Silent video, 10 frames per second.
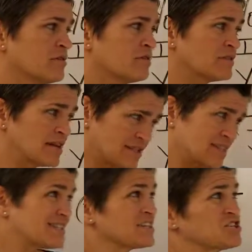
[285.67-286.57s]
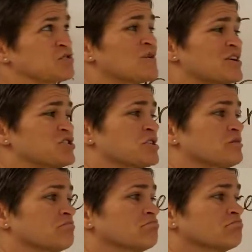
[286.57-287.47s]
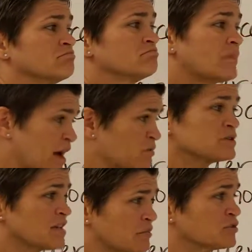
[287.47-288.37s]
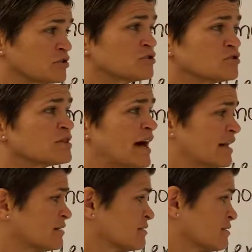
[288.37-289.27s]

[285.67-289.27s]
That's the situation. I was able to do that.